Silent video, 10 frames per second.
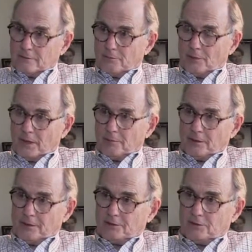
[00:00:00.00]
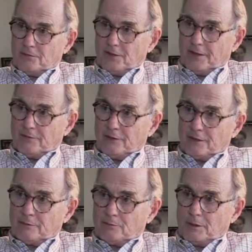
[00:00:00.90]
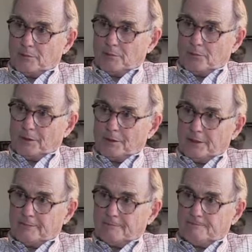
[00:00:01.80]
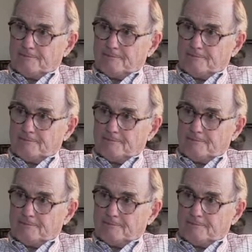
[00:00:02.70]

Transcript: a population of 5,000 people would have.